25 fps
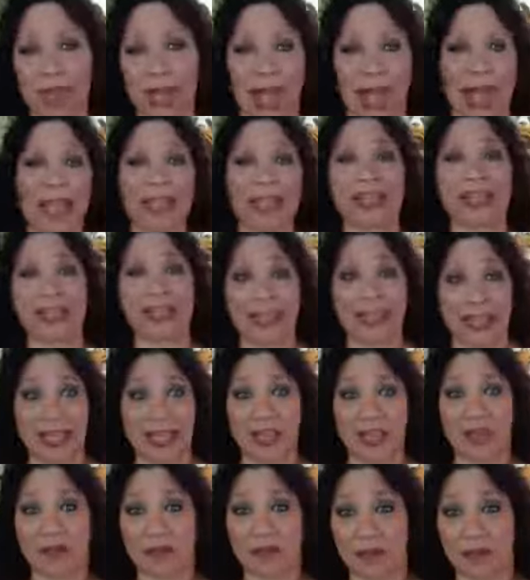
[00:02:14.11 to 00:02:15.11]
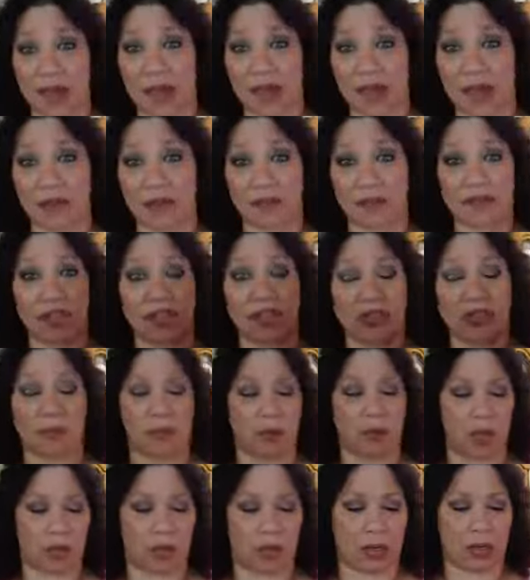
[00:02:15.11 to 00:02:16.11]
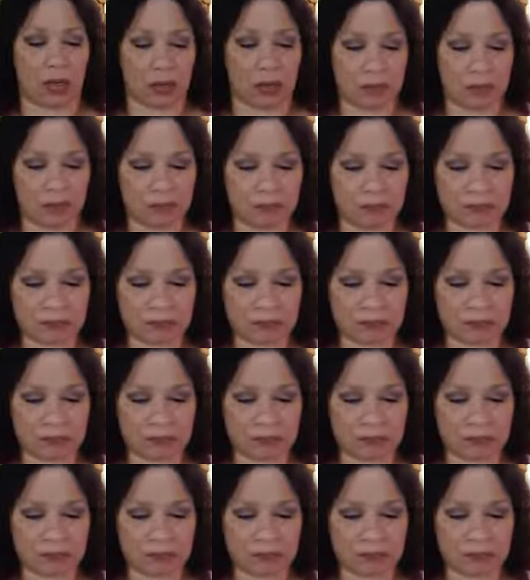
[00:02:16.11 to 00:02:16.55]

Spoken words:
I live out of this book.